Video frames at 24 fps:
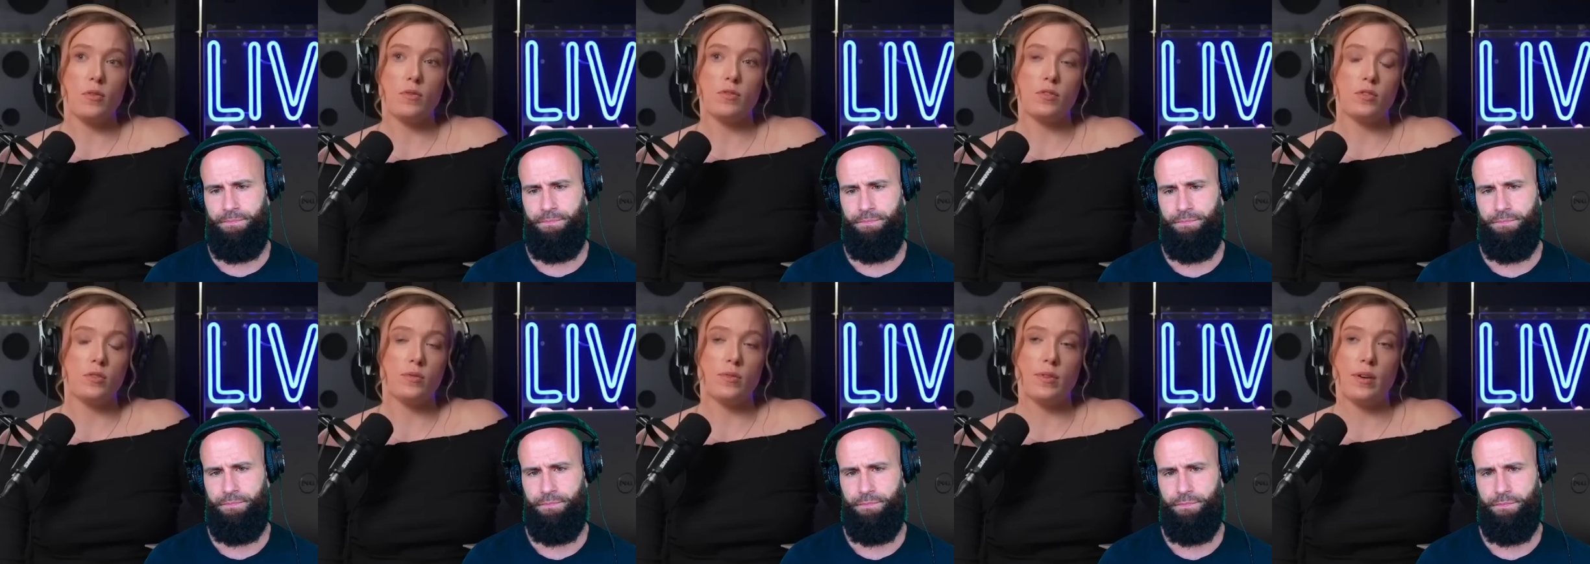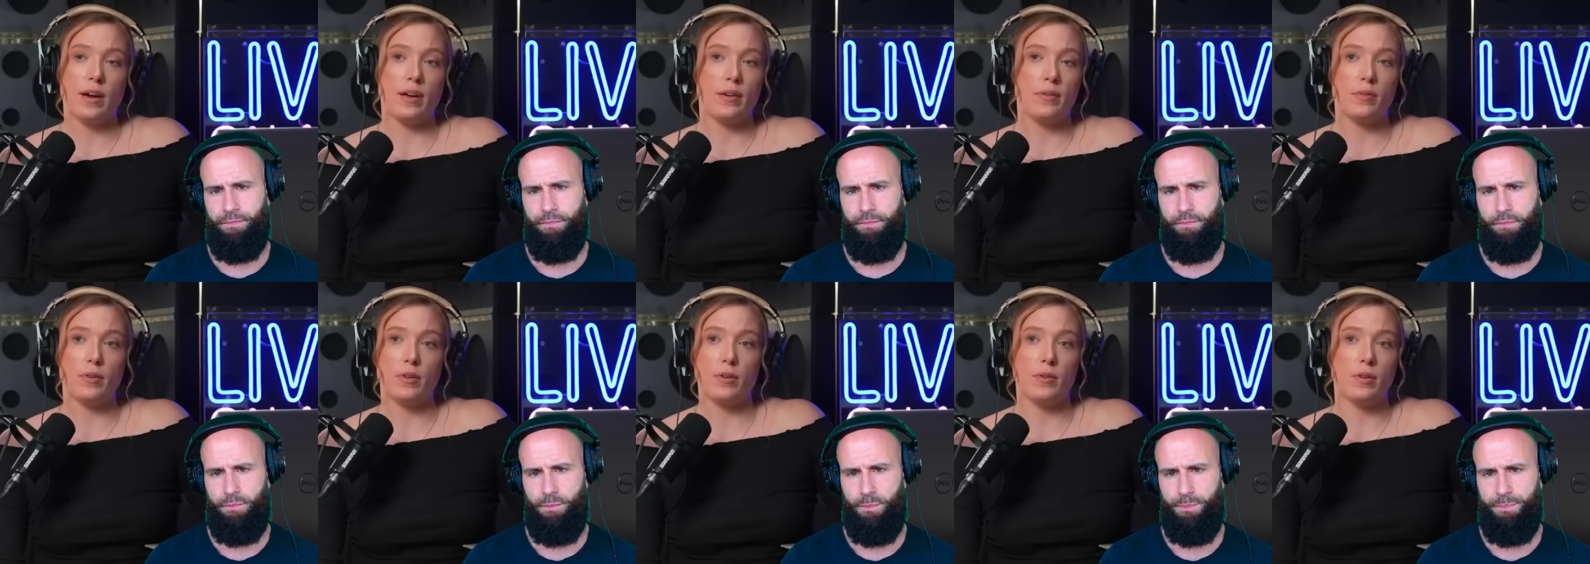Speaker 1: move to, I
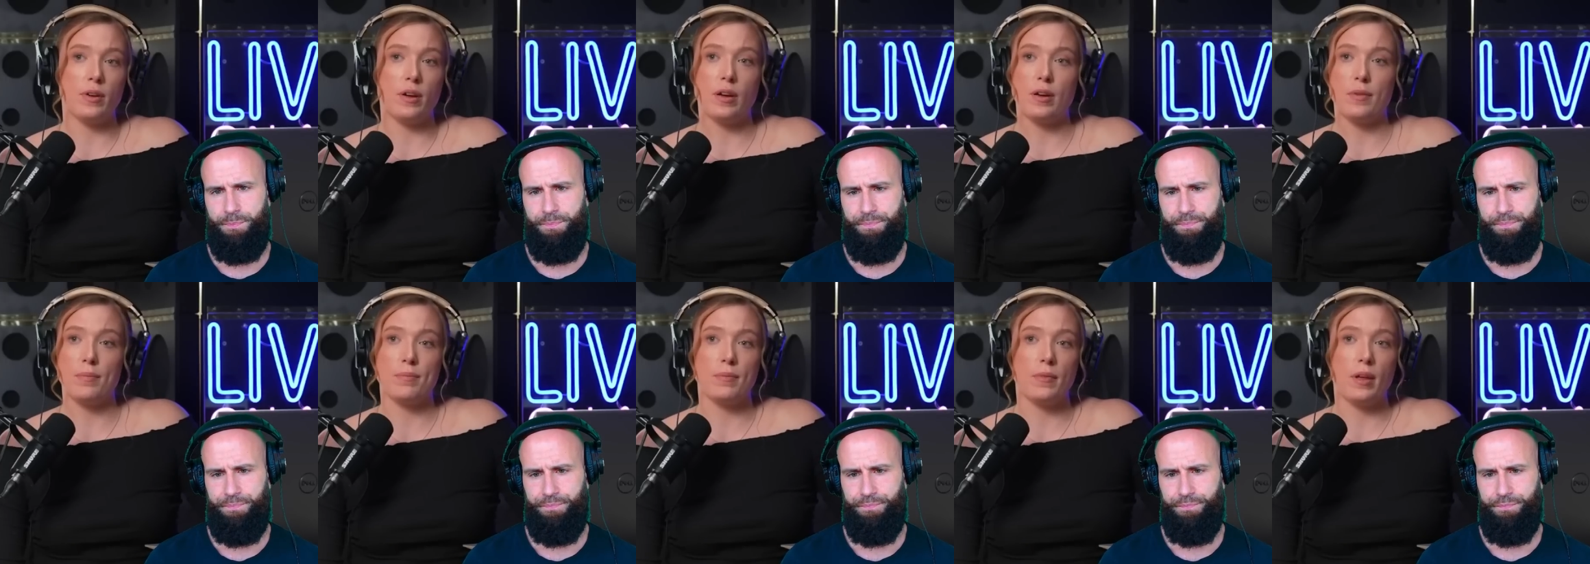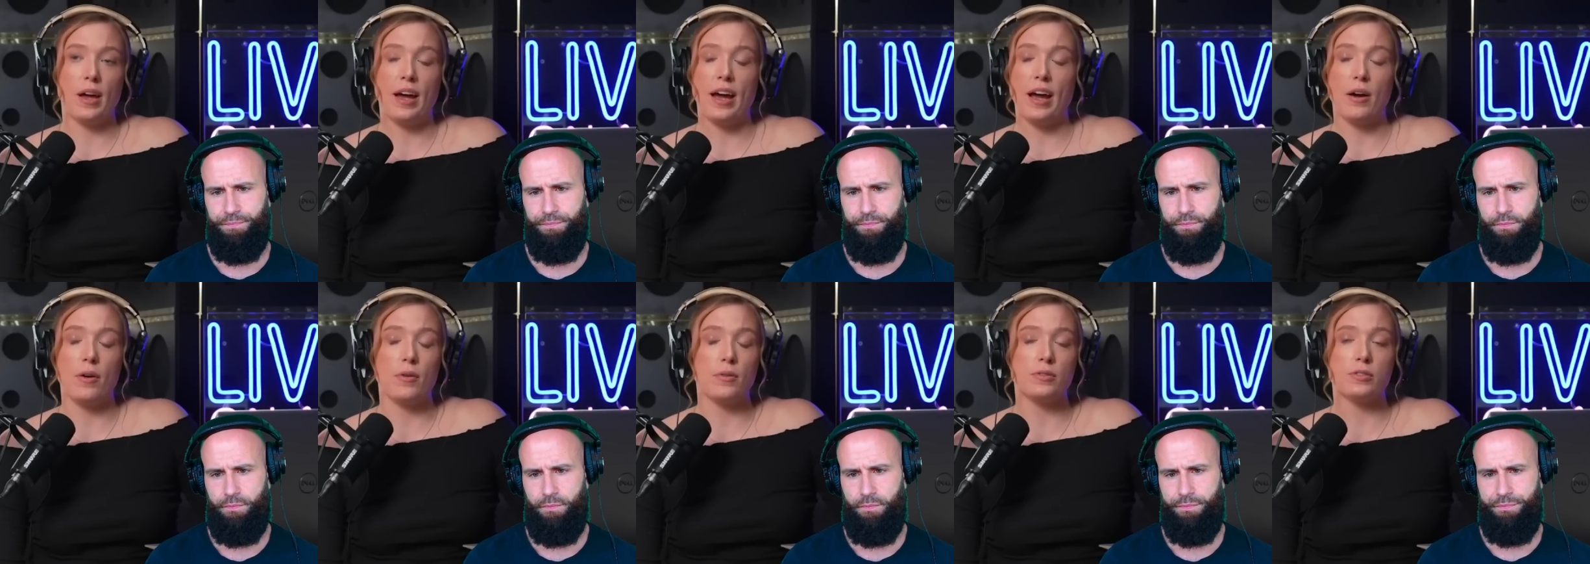don't know, a, a
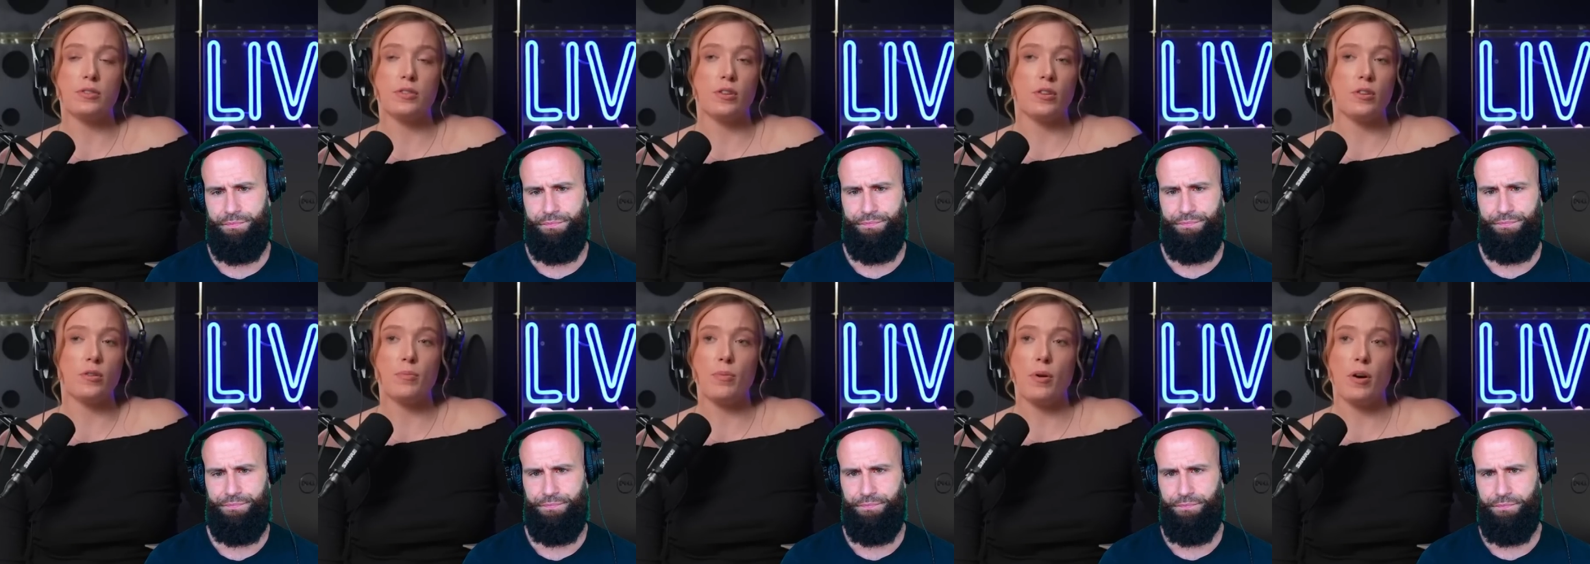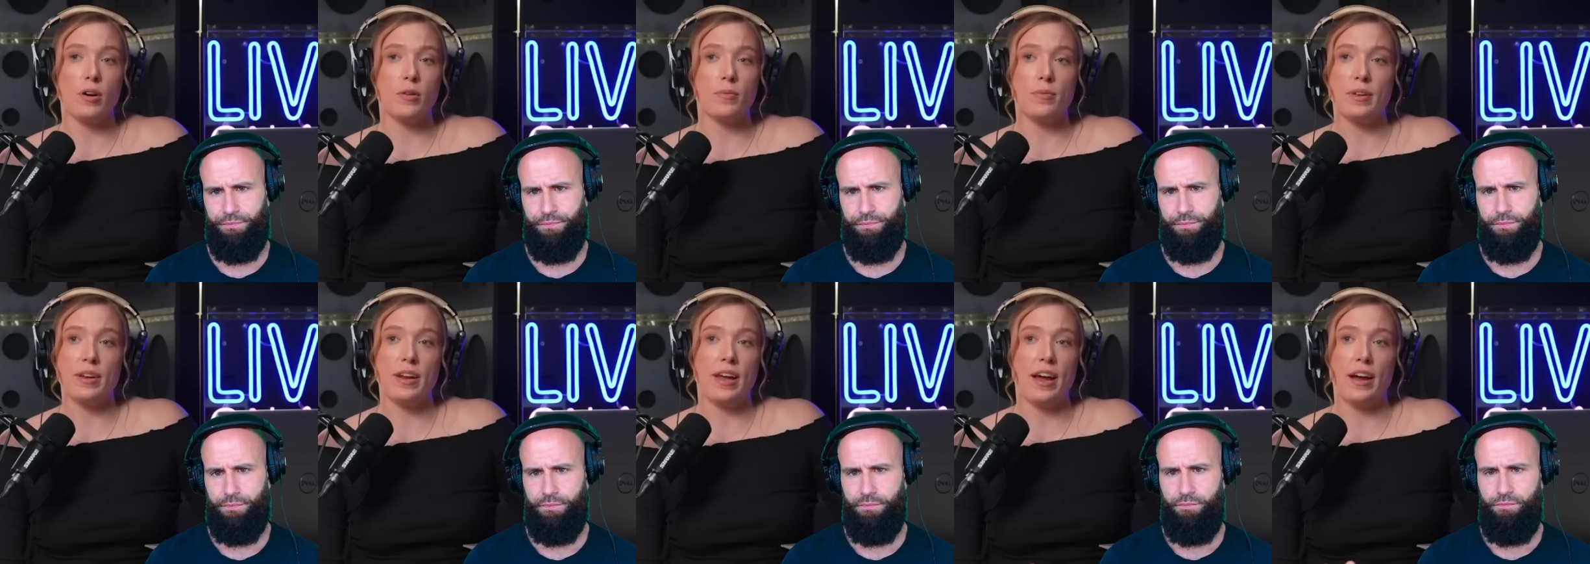house or an
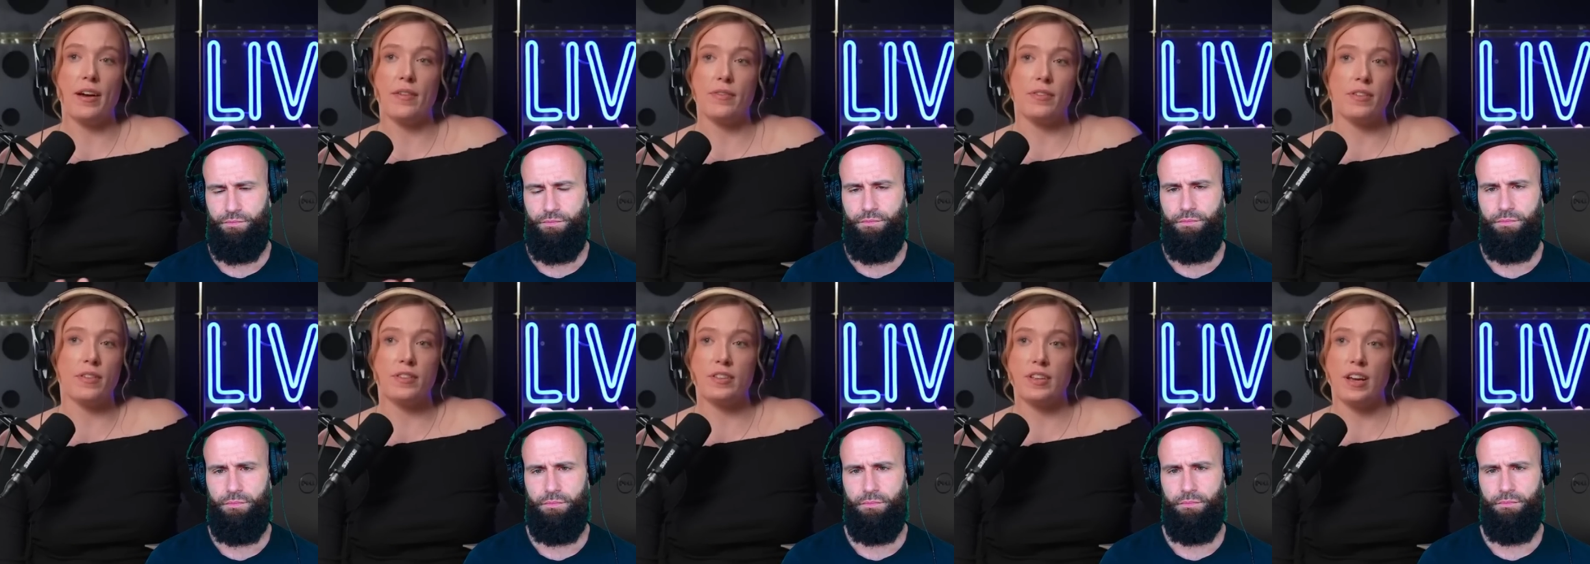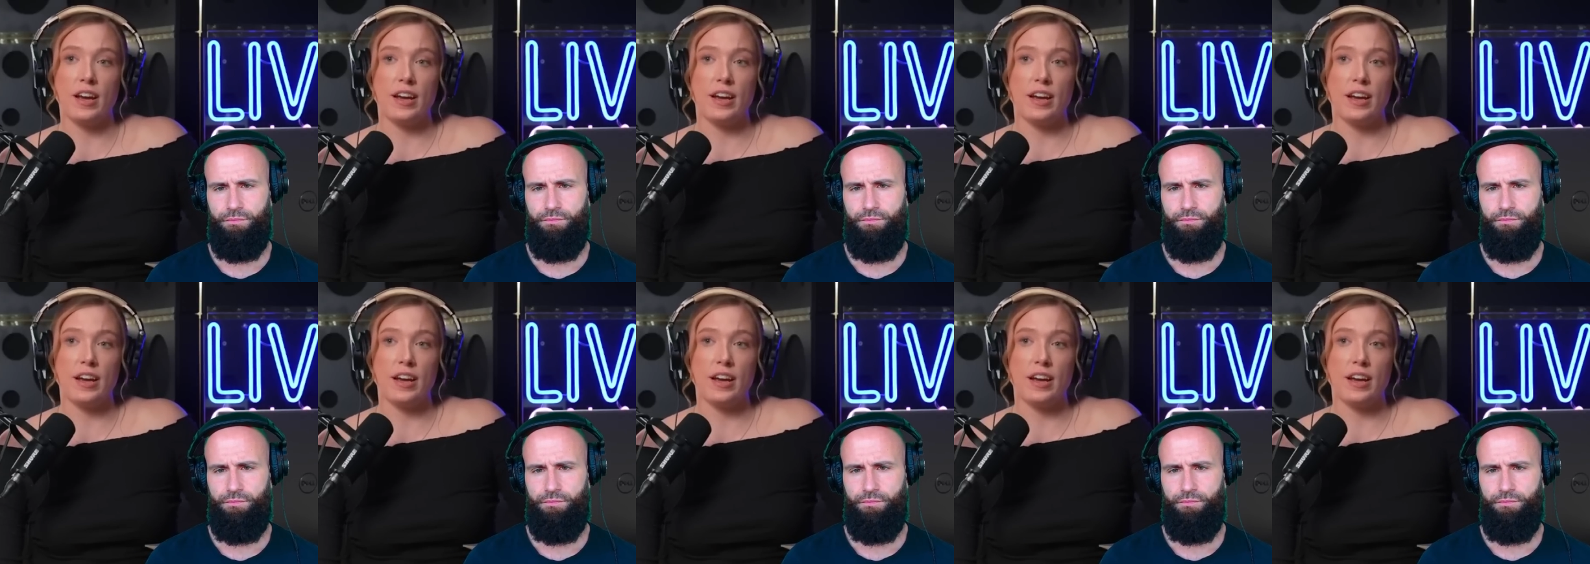apartment yeah. half the